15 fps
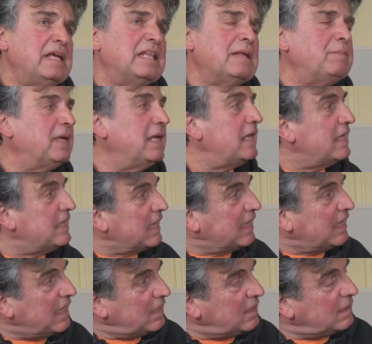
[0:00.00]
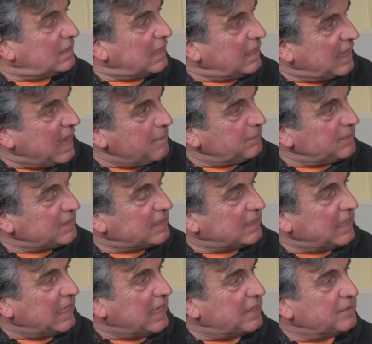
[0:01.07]
in the beginning they kept
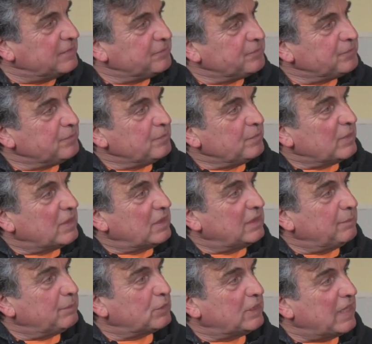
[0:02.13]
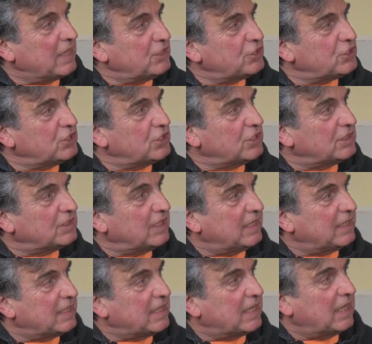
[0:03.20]
the production
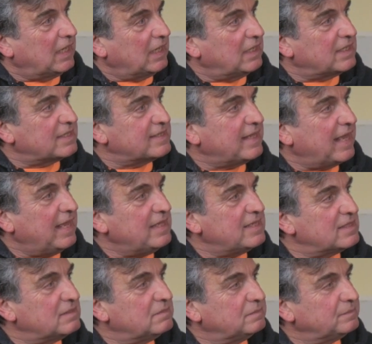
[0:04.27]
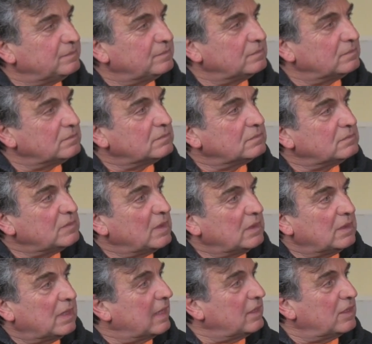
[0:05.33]
in the States.
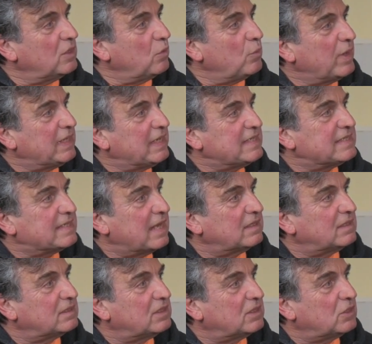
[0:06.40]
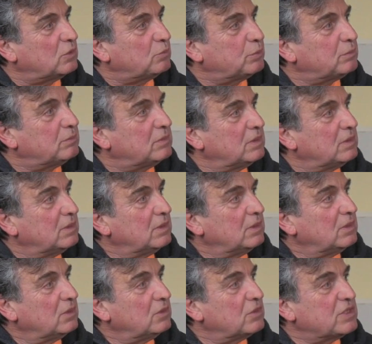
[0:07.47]
I don't know when they started to
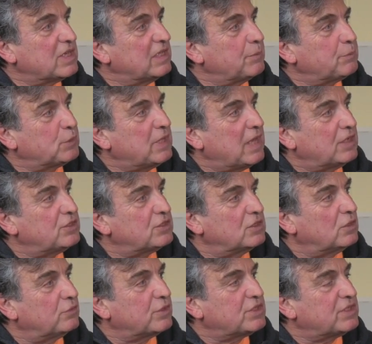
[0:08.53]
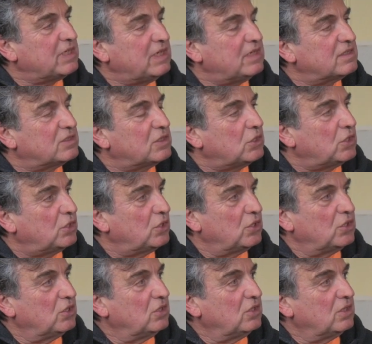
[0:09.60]
send the production overseas to
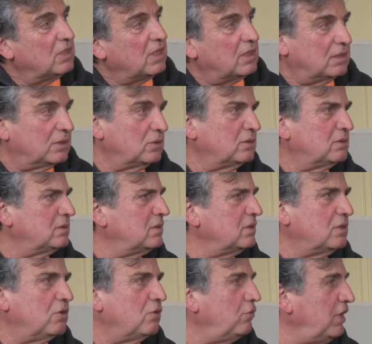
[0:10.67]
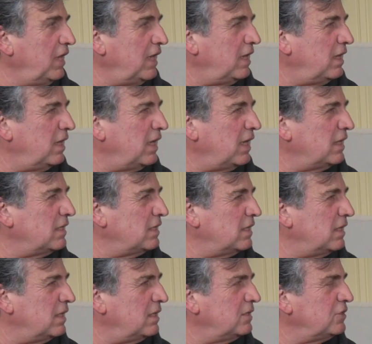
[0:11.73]
to Korea and
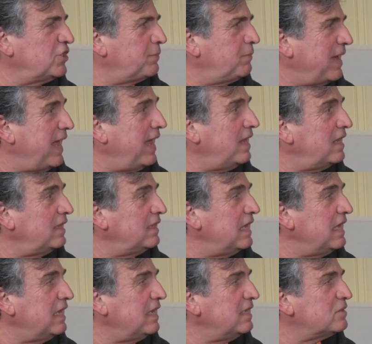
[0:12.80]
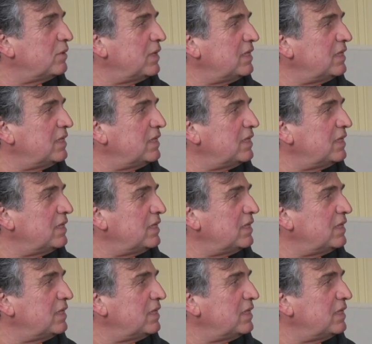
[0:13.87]
Japan, I think, as well.